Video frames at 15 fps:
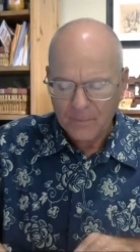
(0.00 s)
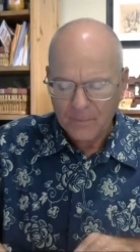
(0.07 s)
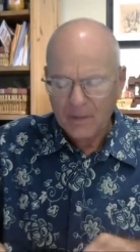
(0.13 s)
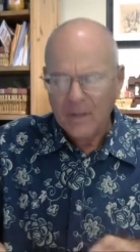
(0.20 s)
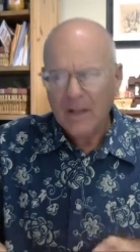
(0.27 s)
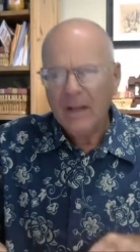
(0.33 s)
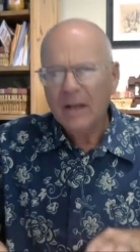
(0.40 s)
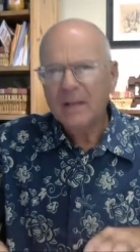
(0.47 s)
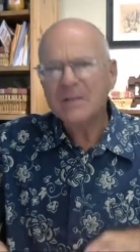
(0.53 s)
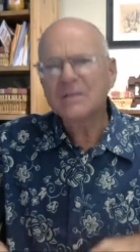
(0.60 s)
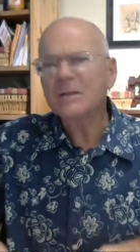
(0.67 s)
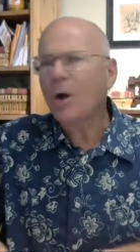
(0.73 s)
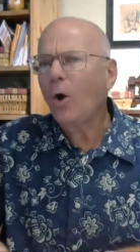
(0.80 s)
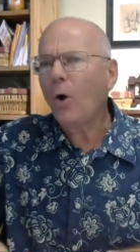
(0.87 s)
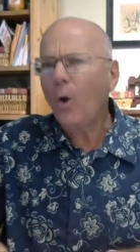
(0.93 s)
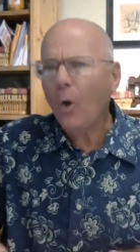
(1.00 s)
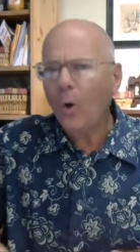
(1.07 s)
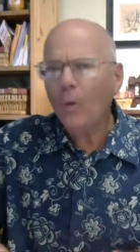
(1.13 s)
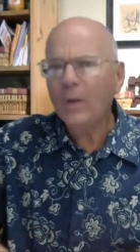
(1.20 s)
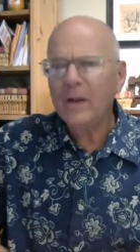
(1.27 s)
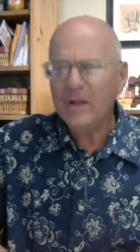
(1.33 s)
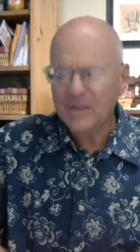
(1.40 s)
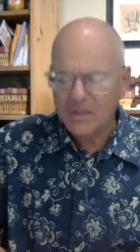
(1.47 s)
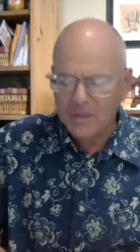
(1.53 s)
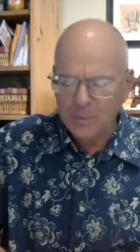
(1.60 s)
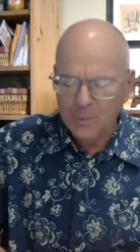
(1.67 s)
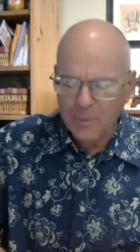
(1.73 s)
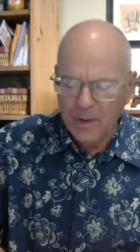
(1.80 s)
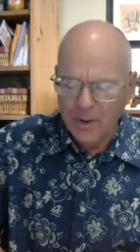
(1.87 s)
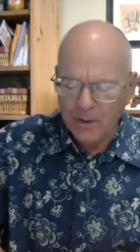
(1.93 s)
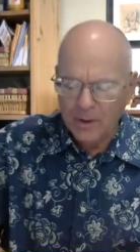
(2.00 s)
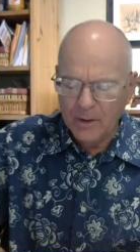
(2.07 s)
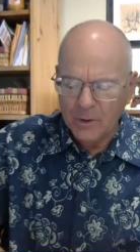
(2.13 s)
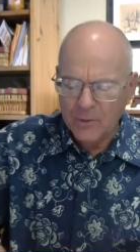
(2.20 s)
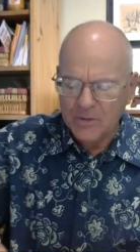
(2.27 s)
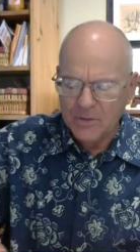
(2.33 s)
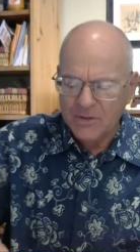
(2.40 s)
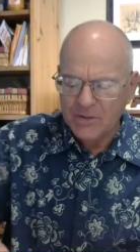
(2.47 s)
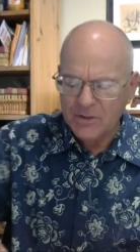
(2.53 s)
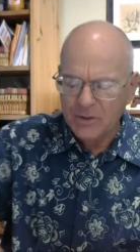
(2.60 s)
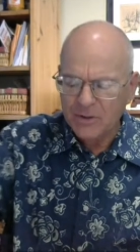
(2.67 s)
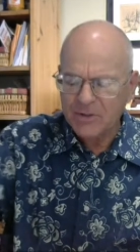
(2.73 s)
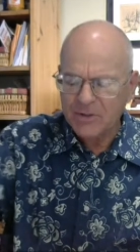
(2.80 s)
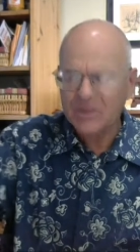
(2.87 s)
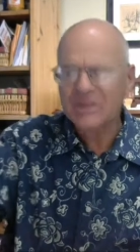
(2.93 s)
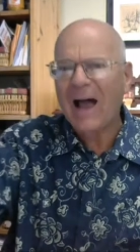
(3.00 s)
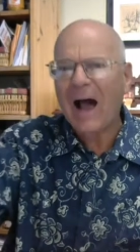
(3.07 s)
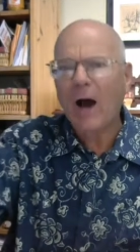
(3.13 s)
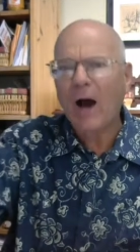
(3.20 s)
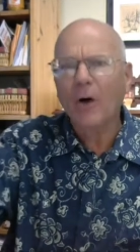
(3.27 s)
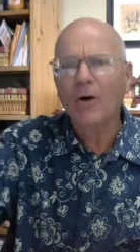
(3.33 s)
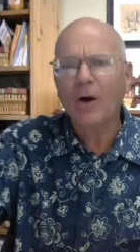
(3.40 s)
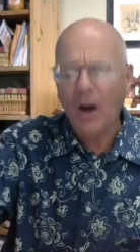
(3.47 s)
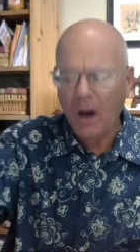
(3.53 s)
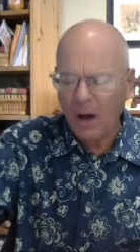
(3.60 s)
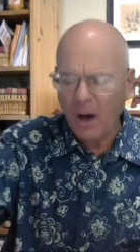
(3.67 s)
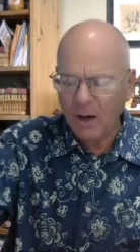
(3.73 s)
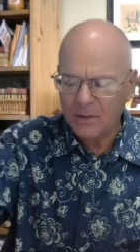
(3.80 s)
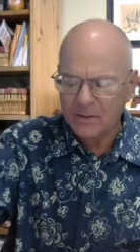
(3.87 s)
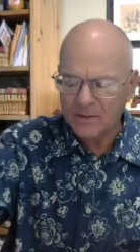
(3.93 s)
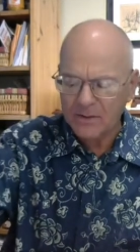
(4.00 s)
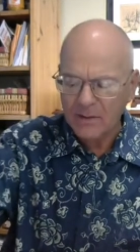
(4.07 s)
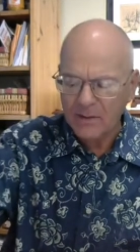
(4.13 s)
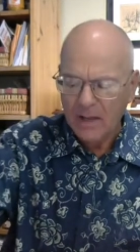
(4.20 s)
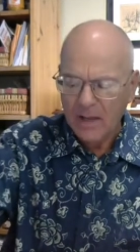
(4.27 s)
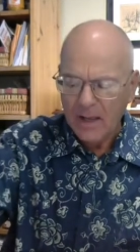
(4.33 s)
It is the Holy Spirit who searches our hearts